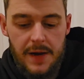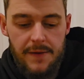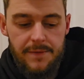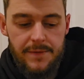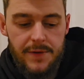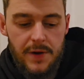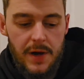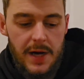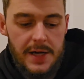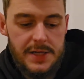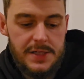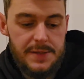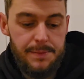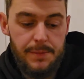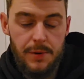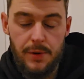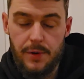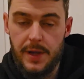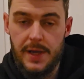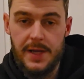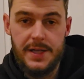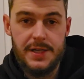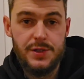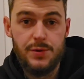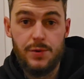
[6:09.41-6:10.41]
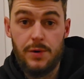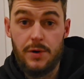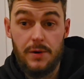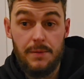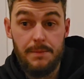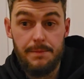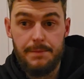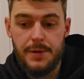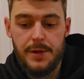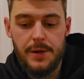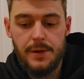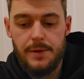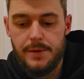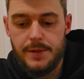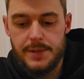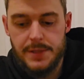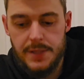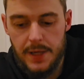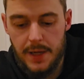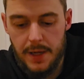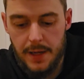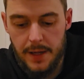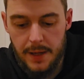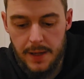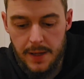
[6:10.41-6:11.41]
I've not had to plug it into a
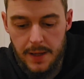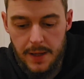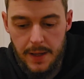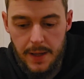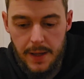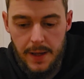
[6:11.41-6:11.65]
computer.